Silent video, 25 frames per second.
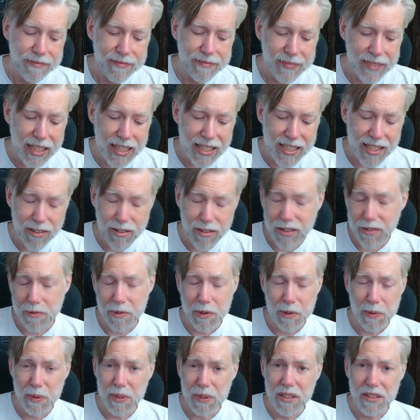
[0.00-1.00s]
Is there a difference
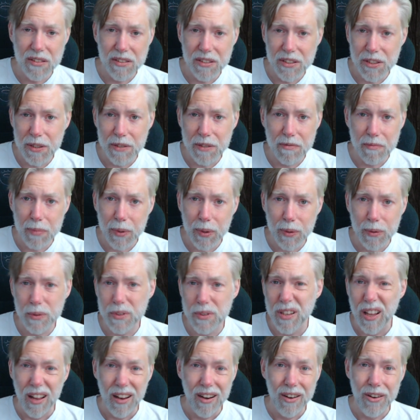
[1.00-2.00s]
between using the 2 different
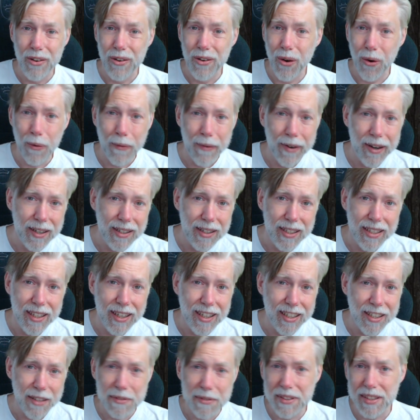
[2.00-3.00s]
balls? Not really. I
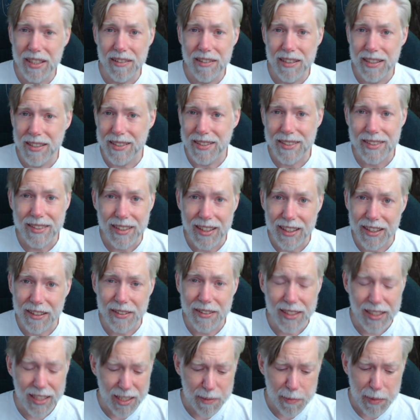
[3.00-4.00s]
don't think there is. I don't
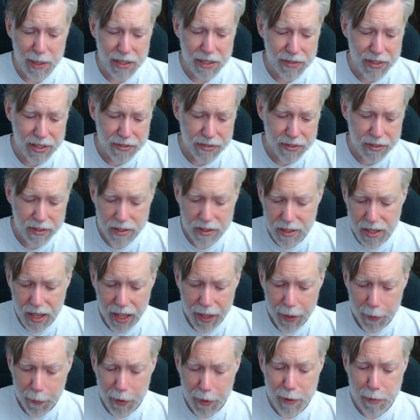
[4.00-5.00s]
think there's much of a difference,
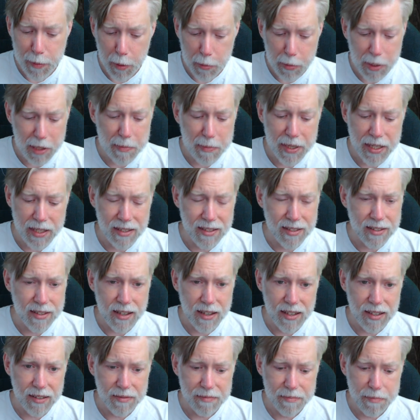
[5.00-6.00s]
which probably means
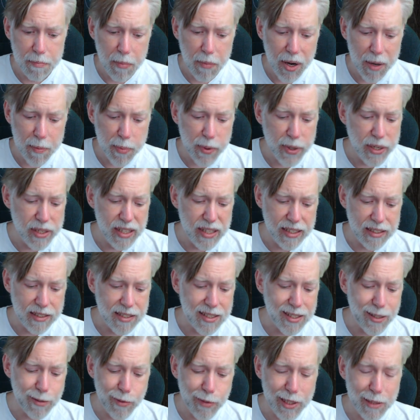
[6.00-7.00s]
that my breathing is
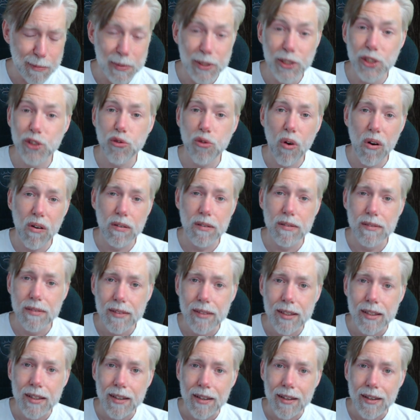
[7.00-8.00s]
still reasonably strong
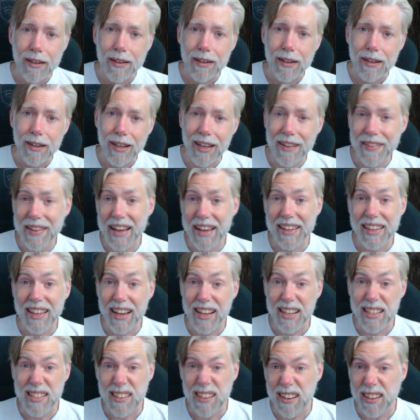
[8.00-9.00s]
in that
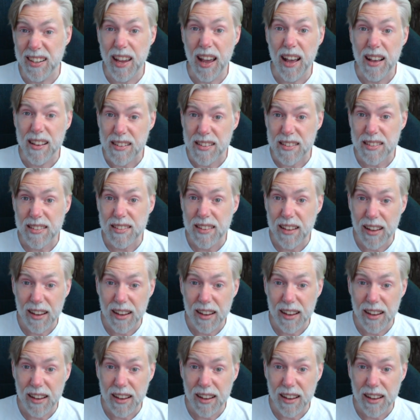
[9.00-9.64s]
case, I guess.